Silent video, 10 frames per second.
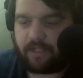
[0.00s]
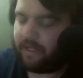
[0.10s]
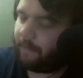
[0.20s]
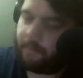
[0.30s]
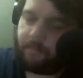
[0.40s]
And
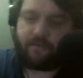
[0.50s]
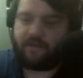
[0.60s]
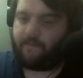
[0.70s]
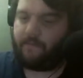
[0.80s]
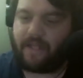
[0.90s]
I remember
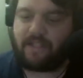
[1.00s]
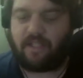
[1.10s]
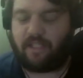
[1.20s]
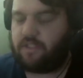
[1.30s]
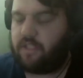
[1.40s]

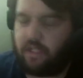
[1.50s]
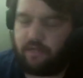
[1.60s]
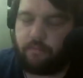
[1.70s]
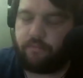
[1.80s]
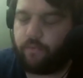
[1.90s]
mentioning it to you
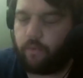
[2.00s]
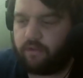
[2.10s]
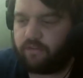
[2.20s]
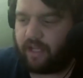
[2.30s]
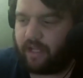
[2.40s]
even before,
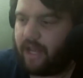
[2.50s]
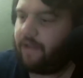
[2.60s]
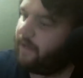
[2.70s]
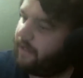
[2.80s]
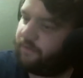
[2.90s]
saying, hey, man,